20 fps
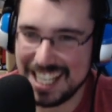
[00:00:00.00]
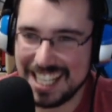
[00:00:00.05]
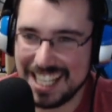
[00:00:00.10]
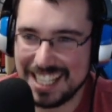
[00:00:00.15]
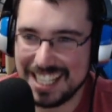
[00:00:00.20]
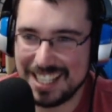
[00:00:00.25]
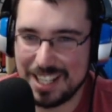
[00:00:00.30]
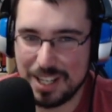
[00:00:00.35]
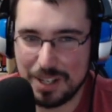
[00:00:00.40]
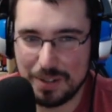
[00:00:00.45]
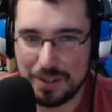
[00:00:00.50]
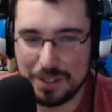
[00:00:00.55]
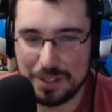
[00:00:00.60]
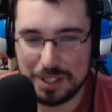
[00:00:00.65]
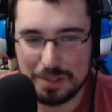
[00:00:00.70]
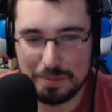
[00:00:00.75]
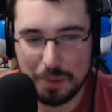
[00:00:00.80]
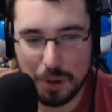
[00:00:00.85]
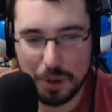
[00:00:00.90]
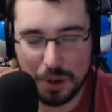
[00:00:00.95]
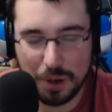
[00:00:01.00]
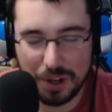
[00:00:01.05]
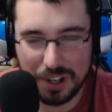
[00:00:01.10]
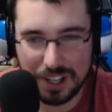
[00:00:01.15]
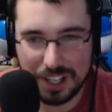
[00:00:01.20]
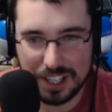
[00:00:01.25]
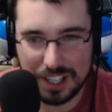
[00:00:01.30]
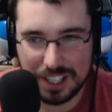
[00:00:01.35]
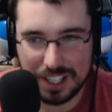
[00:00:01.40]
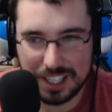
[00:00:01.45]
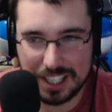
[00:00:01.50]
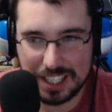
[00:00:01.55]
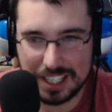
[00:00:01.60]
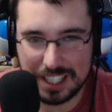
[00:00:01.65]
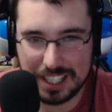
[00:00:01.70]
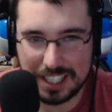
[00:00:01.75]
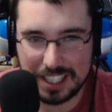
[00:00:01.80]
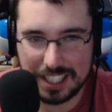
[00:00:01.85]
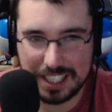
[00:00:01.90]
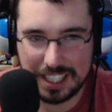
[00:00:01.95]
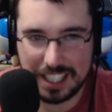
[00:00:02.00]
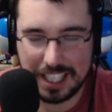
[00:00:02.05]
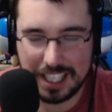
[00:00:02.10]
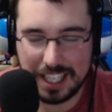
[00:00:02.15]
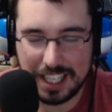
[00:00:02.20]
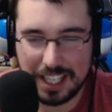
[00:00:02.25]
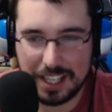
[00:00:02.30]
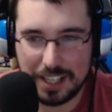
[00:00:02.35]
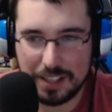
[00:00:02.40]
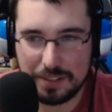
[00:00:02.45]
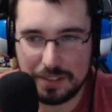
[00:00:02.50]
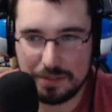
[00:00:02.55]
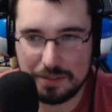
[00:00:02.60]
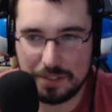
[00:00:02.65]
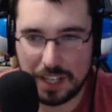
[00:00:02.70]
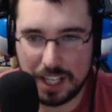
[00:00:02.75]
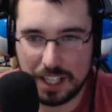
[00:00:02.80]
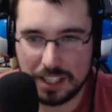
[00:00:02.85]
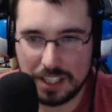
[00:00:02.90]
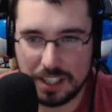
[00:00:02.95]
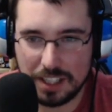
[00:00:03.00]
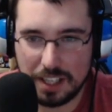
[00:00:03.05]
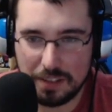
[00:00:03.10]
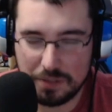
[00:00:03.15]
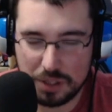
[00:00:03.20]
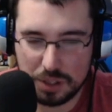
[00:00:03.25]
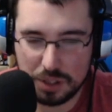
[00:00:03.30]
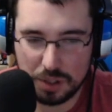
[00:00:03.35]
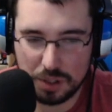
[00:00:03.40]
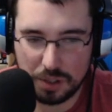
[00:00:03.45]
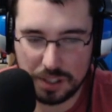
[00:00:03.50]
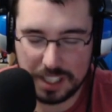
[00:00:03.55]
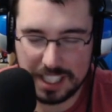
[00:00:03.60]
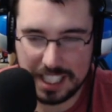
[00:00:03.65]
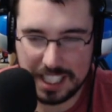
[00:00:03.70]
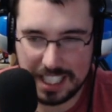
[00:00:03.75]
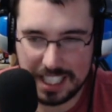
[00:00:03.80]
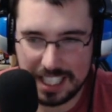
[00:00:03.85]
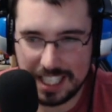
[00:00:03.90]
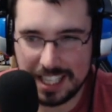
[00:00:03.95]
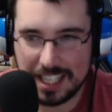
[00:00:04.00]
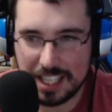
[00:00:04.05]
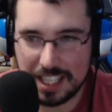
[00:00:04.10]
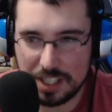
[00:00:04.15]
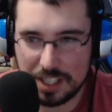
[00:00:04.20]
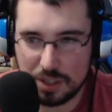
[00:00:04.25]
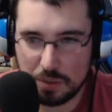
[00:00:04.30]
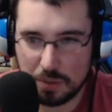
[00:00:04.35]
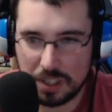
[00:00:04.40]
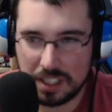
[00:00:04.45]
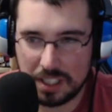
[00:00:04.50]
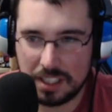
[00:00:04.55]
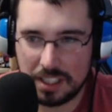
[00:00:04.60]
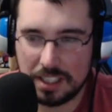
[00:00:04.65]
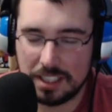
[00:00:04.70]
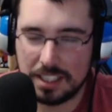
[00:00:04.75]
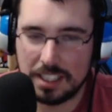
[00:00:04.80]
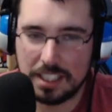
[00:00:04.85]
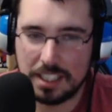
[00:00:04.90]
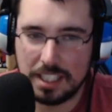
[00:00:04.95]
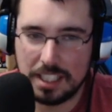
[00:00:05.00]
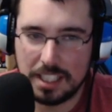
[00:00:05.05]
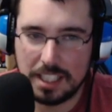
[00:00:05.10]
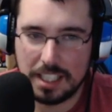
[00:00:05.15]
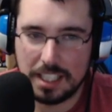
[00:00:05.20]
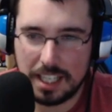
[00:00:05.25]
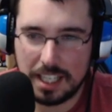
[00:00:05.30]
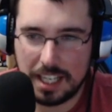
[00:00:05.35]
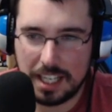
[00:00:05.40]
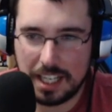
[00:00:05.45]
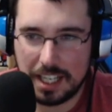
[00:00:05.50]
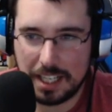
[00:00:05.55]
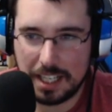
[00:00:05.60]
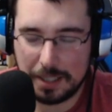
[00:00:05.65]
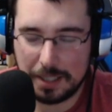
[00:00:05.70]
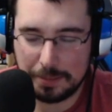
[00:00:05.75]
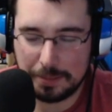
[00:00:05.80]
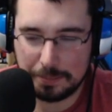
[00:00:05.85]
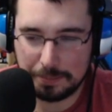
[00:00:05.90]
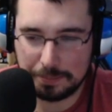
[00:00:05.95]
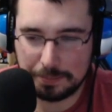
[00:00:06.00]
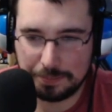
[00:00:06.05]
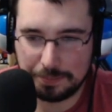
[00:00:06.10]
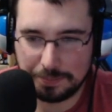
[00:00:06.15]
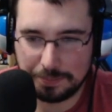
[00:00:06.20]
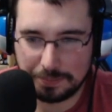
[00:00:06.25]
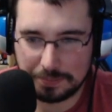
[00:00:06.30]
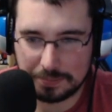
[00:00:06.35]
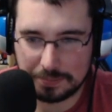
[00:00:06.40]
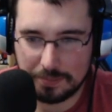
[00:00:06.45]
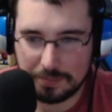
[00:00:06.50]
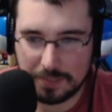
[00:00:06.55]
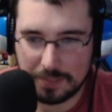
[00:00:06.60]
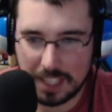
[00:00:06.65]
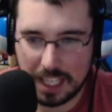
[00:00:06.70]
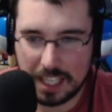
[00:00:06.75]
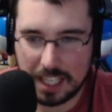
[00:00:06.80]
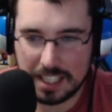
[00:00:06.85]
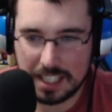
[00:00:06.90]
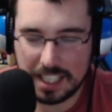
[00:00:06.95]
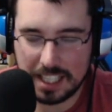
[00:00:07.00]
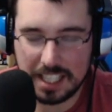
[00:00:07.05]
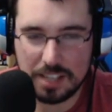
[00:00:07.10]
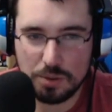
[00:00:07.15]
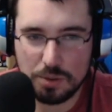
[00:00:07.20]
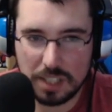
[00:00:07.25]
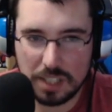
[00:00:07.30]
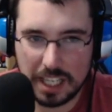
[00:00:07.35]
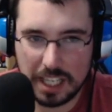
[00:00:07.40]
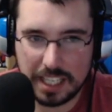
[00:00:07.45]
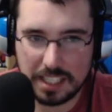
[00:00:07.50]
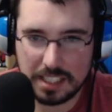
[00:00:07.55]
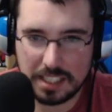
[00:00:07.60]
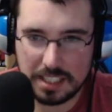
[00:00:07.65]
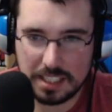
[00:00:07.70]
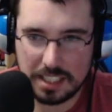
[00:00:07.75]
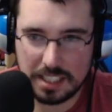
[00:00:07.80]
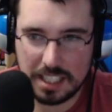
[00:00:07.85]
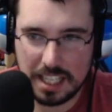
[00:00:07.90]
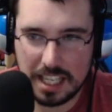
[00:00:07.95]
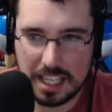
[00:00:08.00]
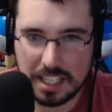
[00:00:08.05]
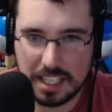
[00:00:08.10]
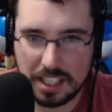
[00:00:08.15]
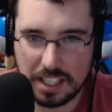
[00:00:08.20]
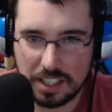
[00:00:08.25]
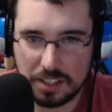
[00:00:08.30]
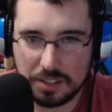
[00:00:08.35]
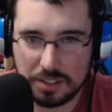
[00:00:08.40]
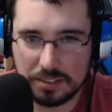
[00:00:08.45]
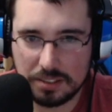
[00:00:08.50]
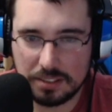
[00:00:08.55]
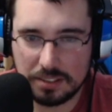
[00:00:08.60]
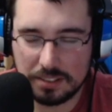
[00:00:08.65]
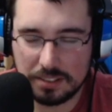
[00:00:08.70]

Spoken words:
There was more of a love story in this one. I think you liked Ego,